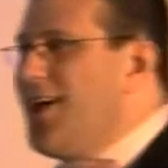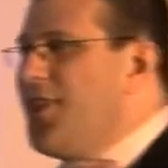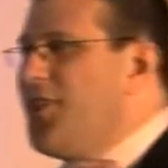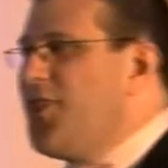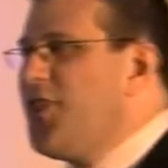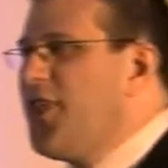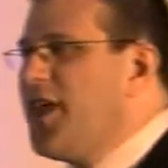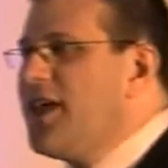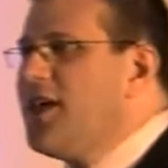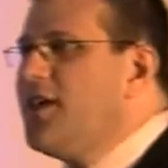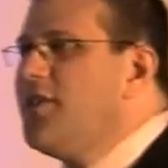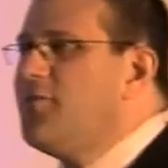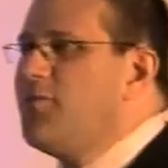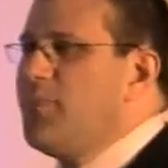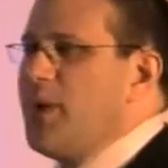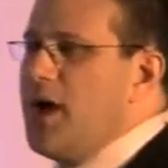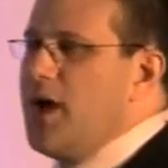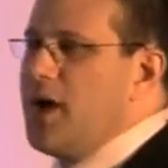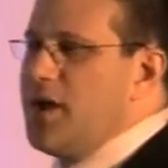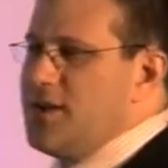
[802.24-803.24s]
think of
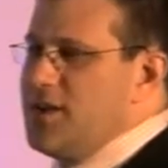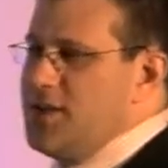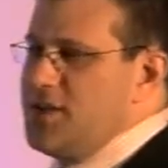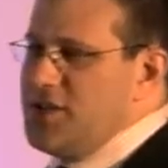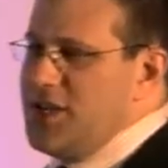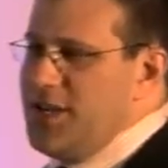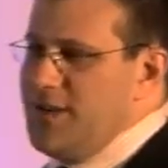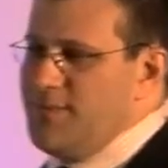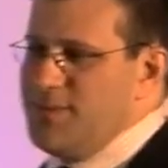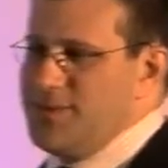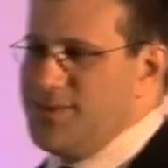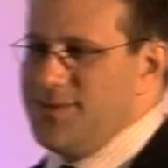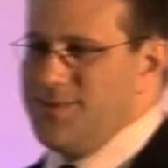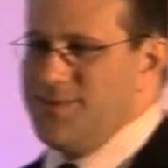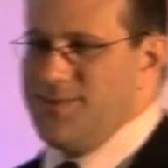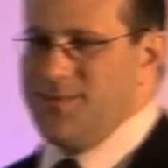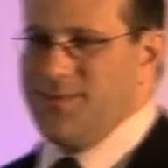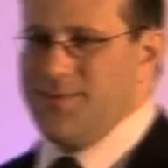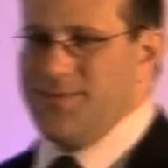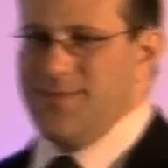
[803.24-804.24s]
partnerships.
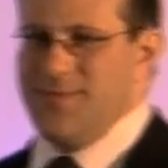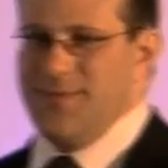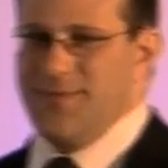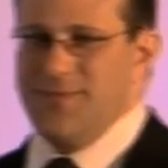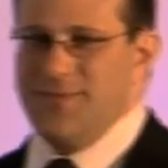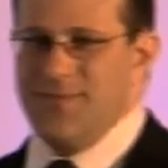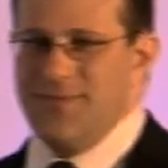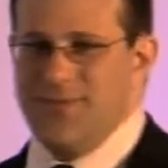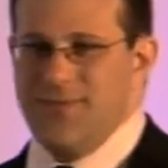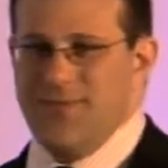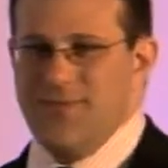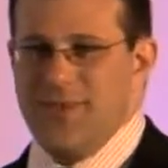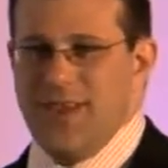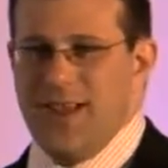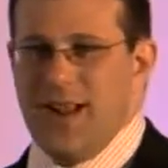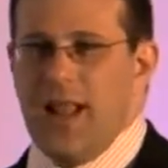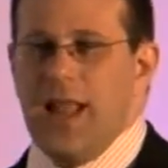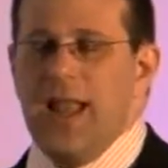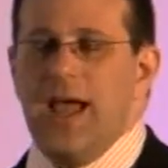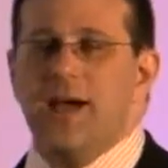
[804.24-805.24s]

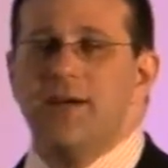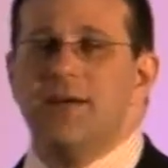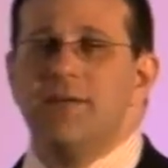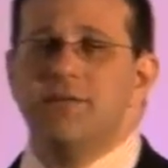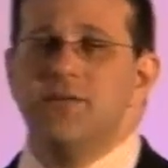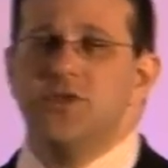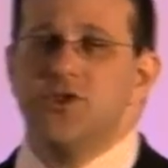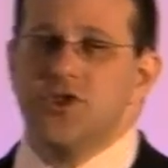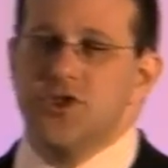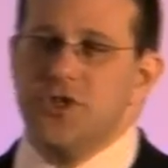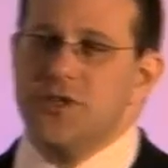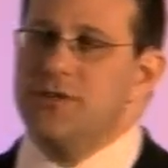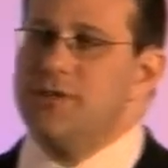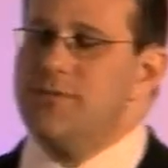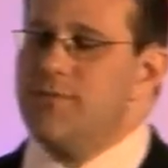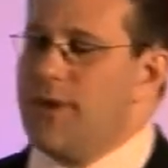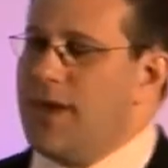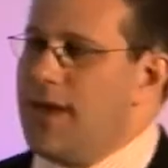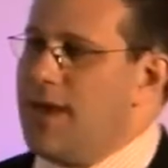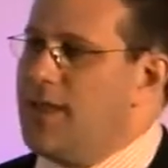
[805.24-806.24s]
Cloud
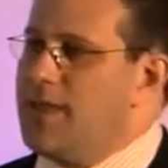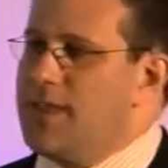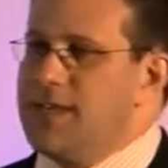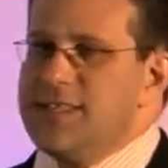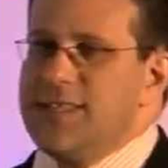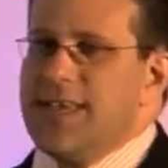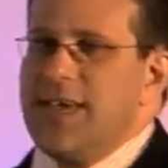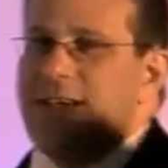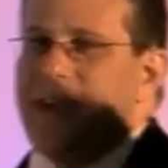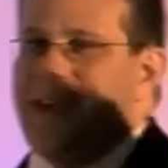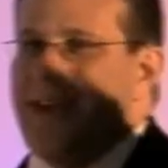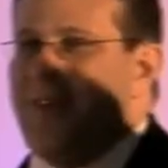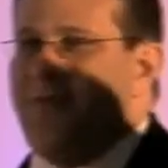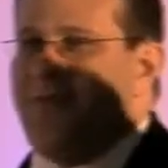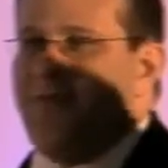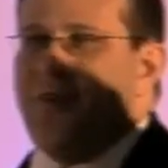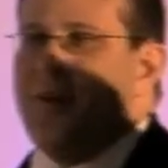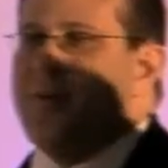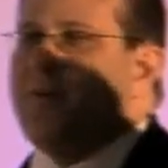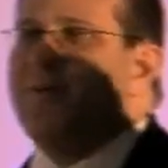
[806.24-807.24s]
shouldn't be this
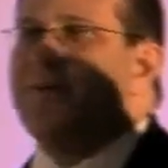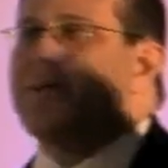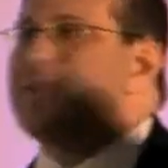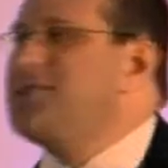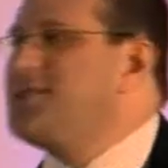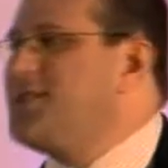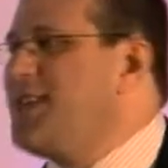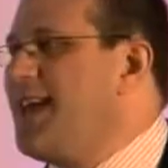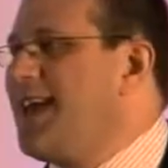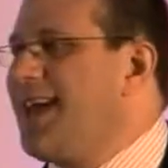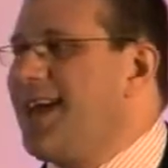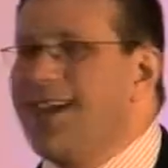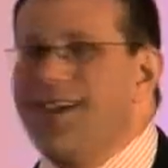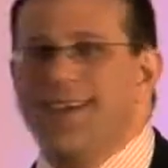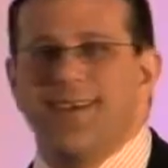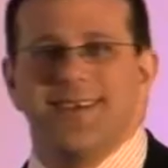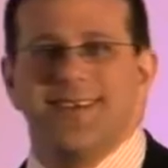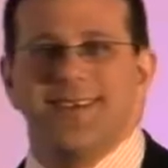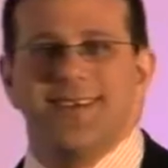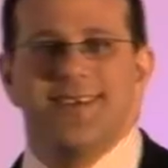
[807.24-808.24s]
ephemeral thing
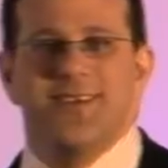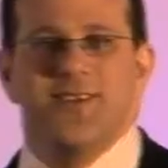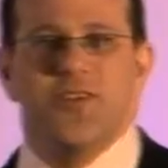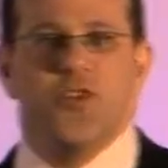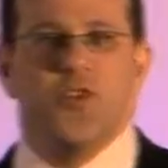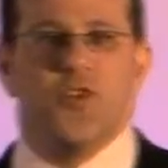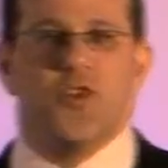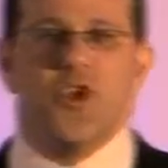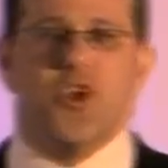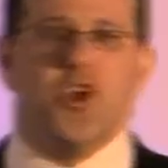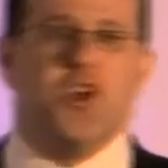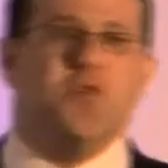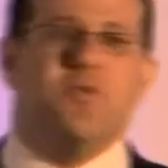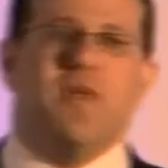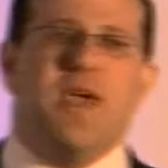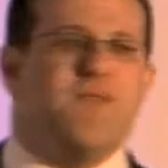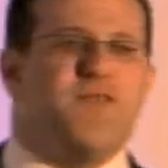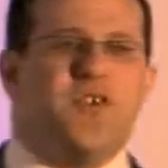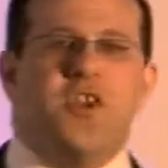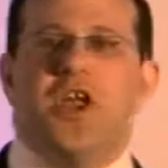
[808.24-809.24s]
that you
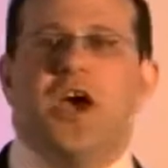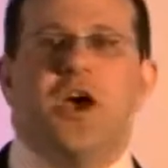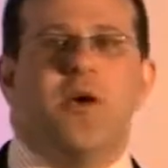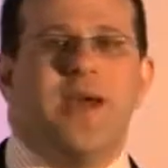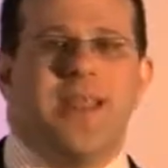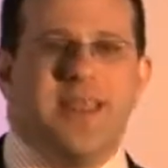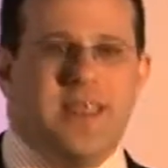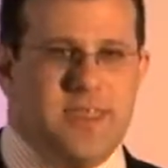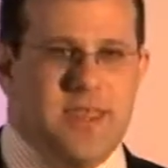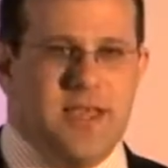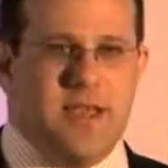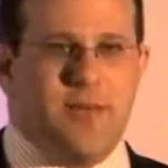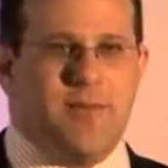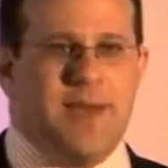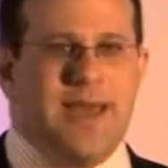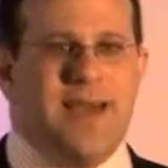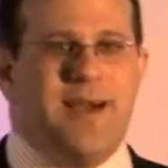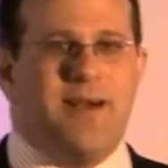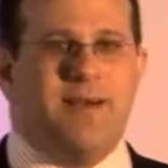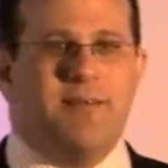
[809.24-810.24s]
never know anything
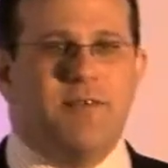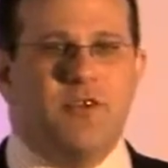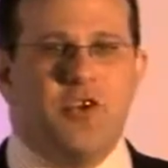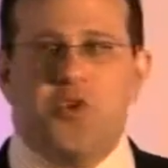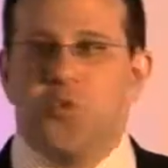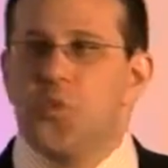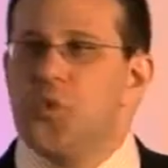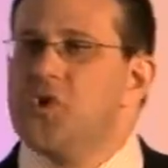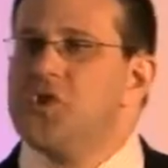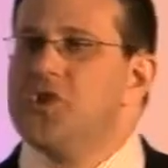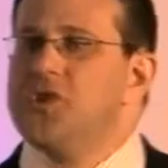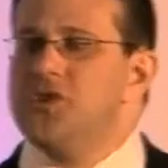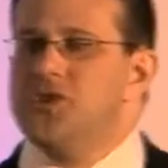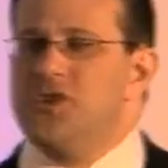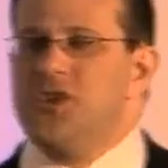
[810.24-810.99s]
about. You wouldn't